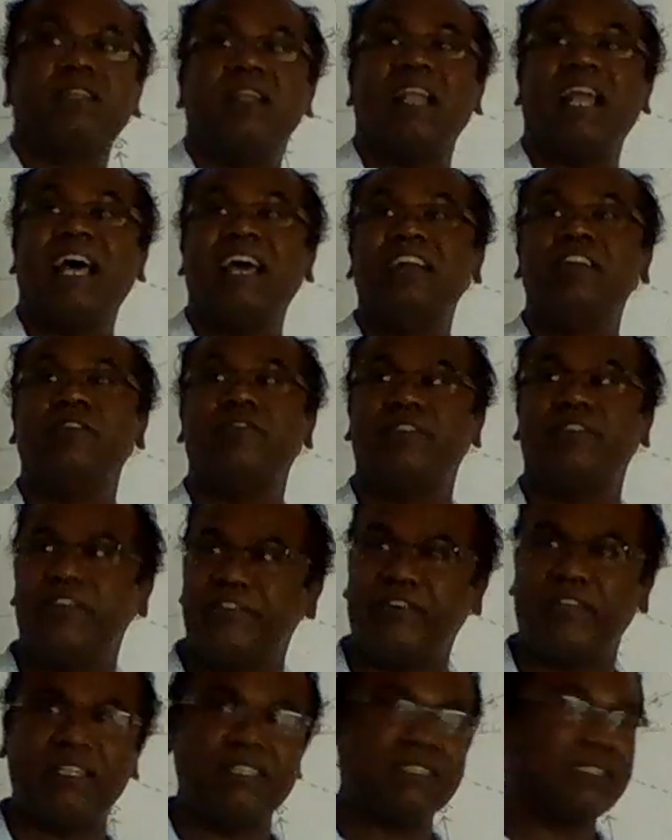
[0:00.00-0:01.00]
line of
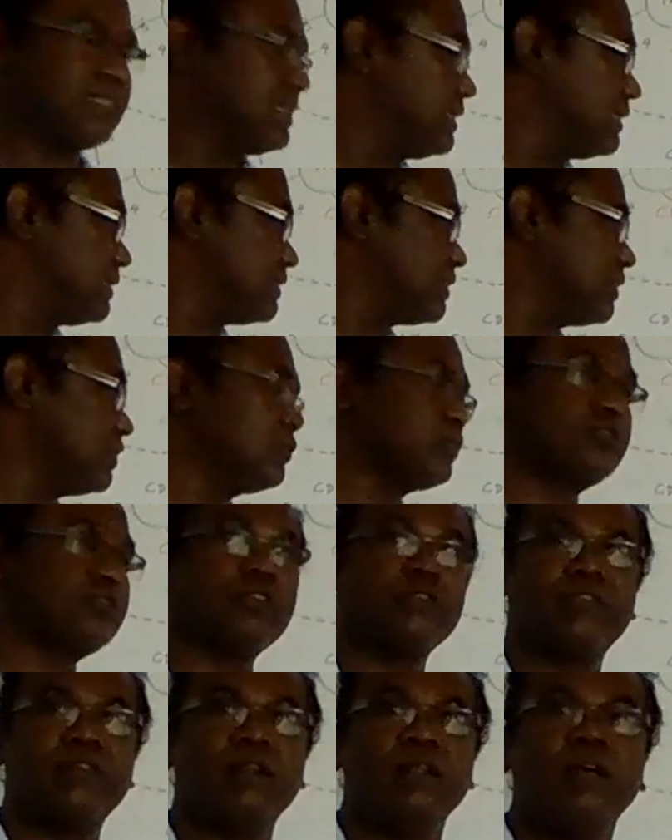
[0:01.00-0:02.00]
defense is a
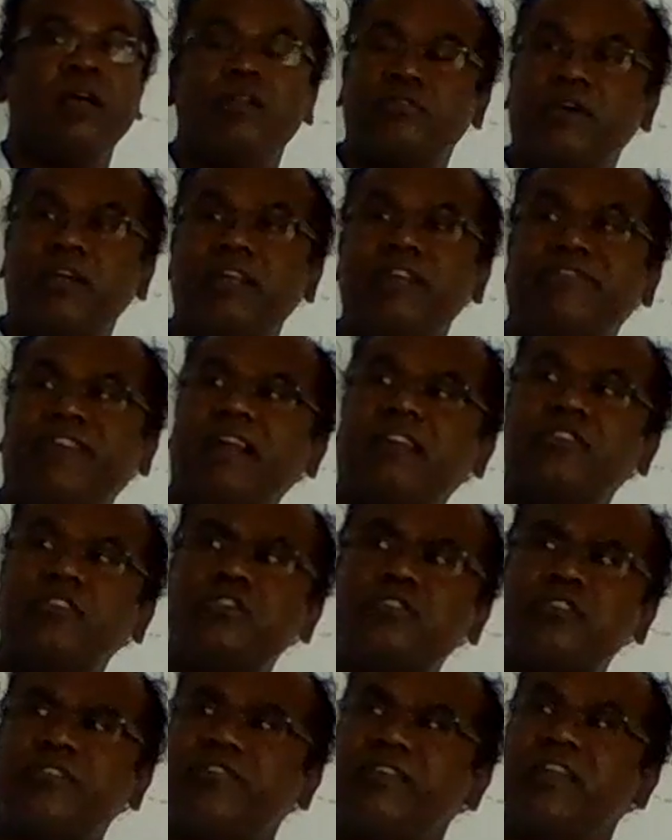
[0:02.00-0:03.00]
neutrophil. So in fact,
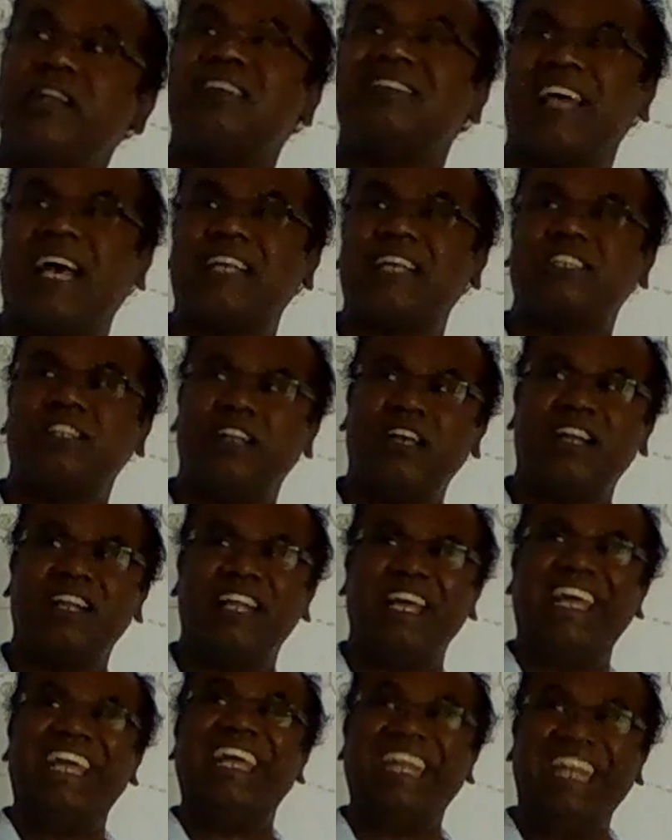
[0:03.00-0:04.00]
neutrophil is actually an
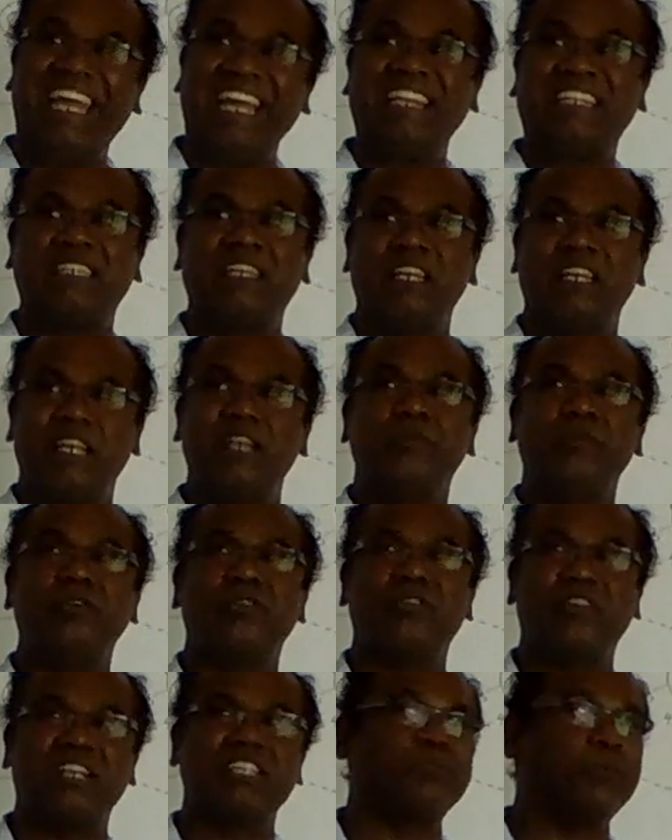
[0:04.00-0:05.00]
innate
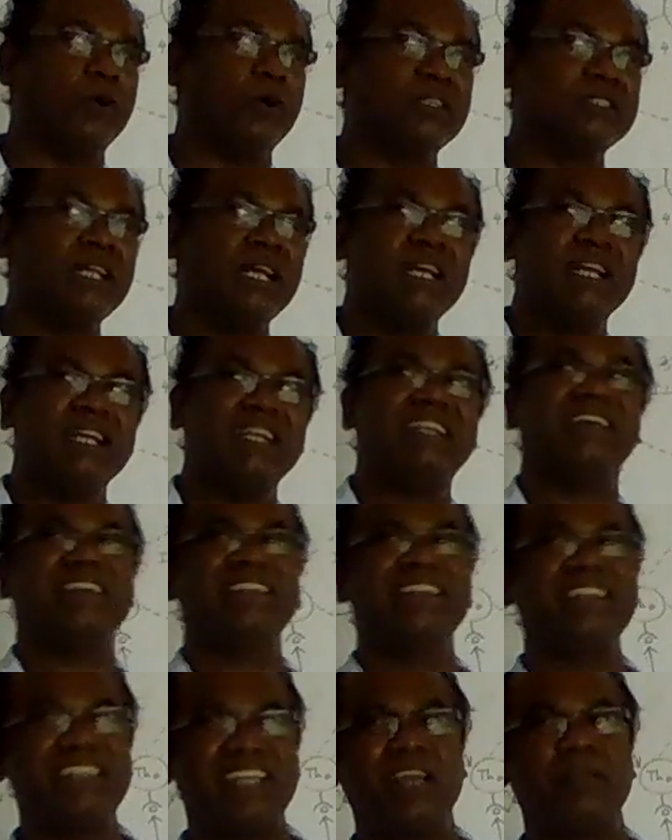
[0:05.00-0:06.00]
immune response. It
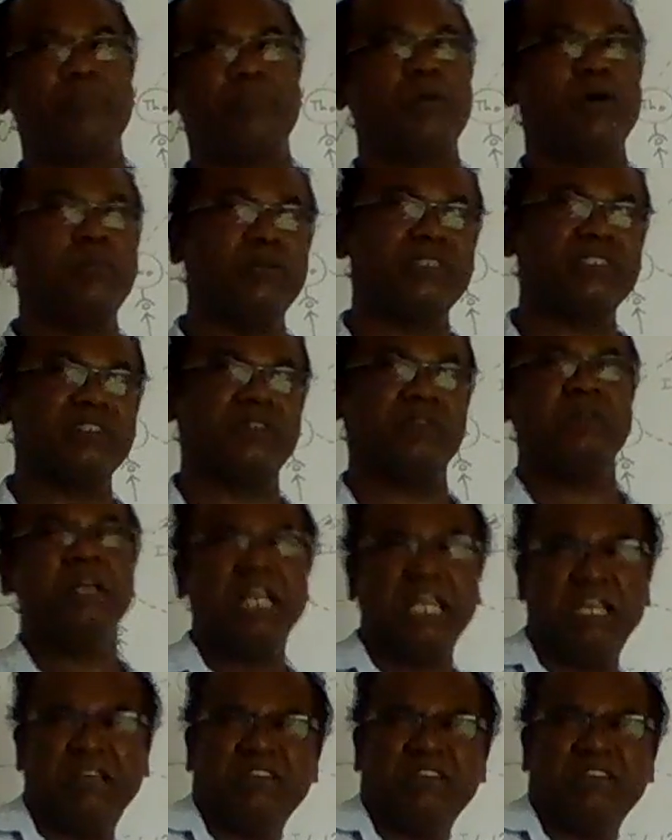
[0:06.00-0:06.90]
doesn't take permission. Even